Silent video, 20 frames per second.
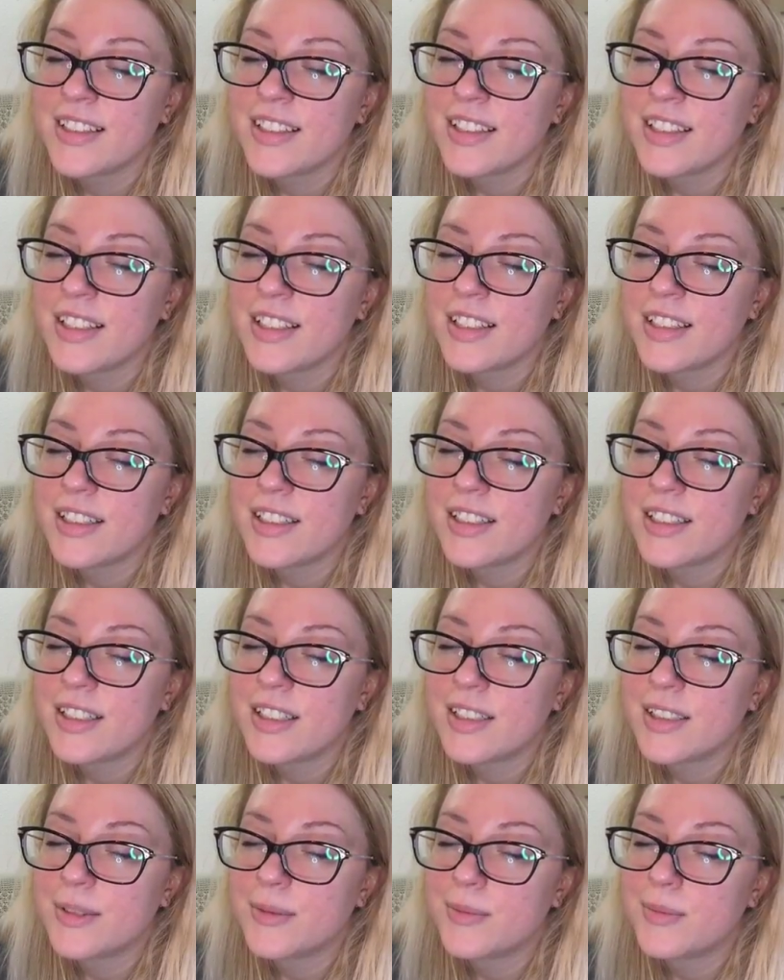
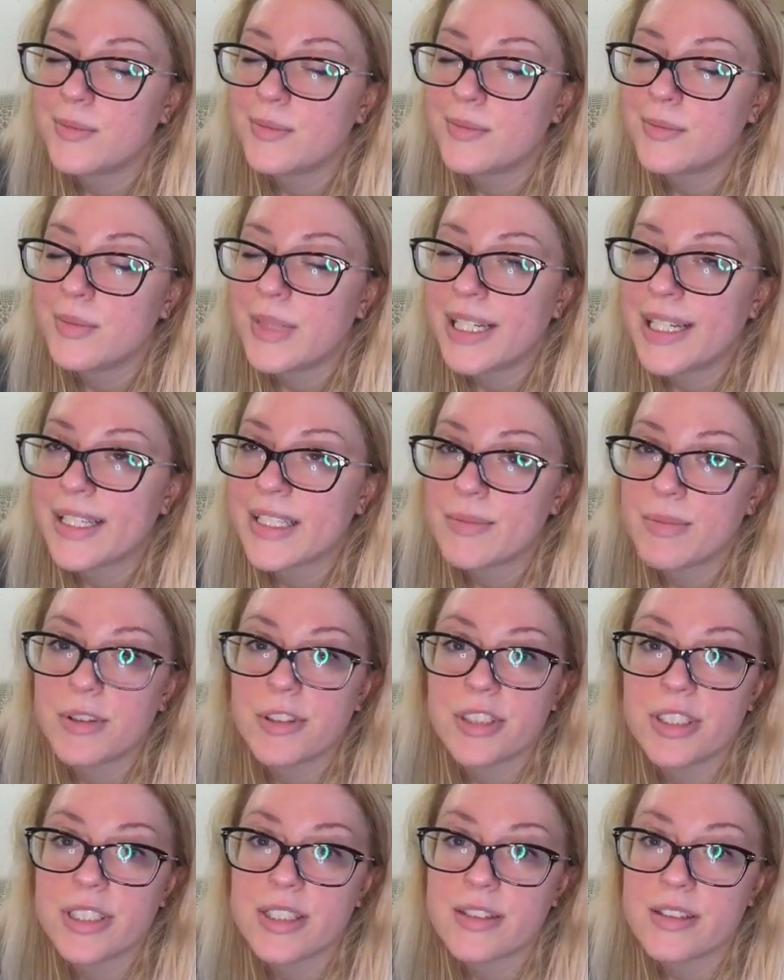My
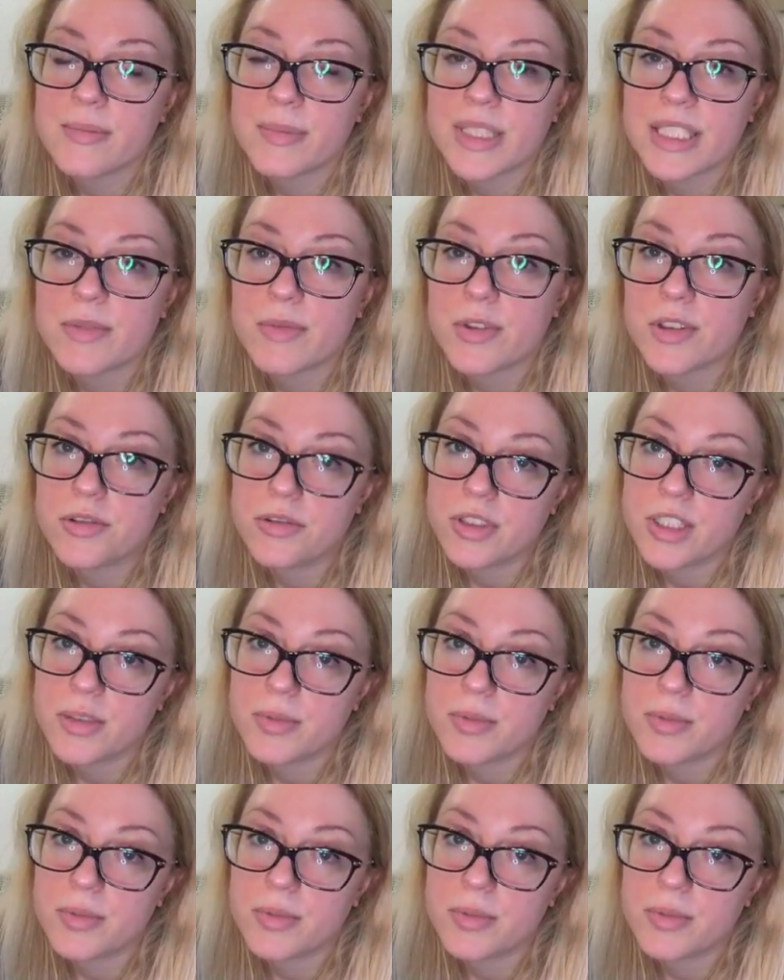spiritual